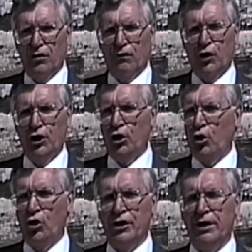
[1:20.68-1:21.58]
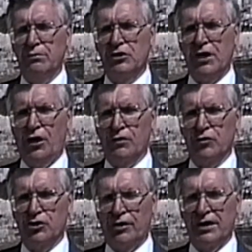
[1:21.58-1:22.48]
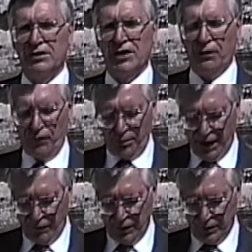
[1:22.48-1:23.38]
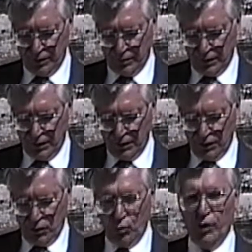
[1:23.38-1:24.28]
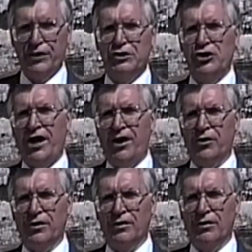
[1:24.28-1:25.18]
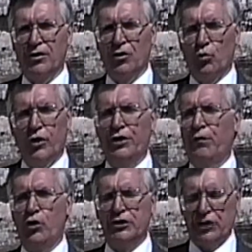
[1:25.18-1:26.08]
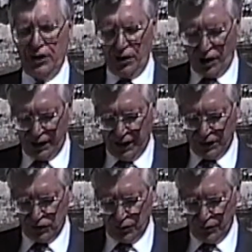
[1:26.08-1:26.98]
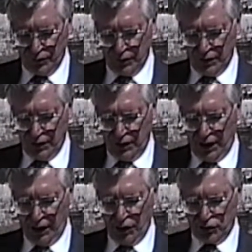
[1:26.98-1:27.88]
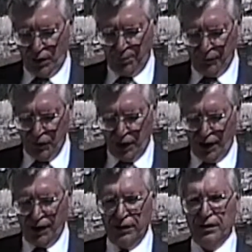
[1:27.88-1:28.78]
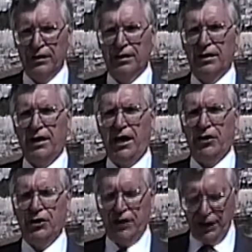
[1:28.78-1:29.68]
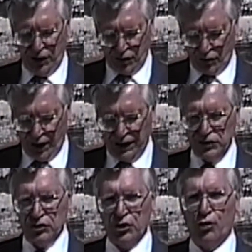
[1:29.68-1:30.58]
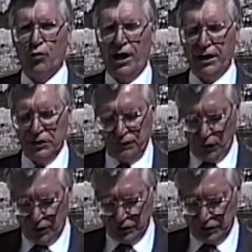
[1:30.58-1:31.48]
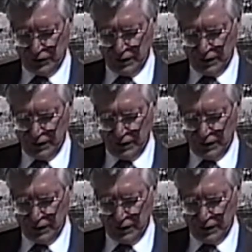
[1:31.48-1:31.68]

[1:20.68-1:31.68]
For the Lord himself shall descend from heaven with a shout, with the voice of the archangel, and the trump of God, and the dead in Christ shall rise first.